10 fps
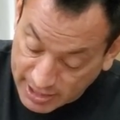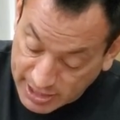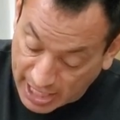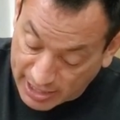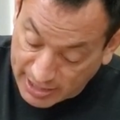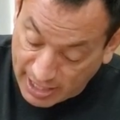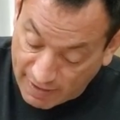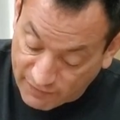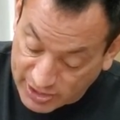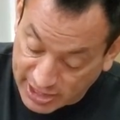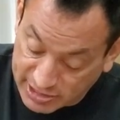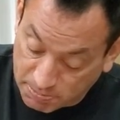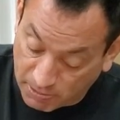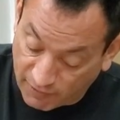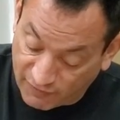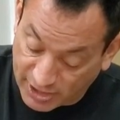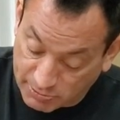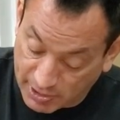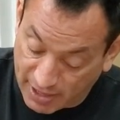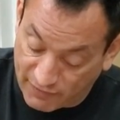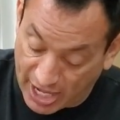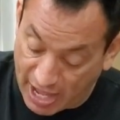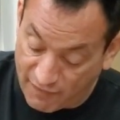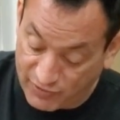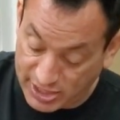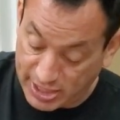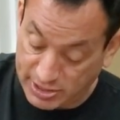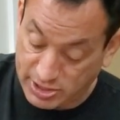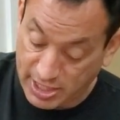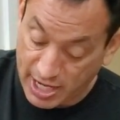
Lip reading: that everything's perfect. We have a ½ inch.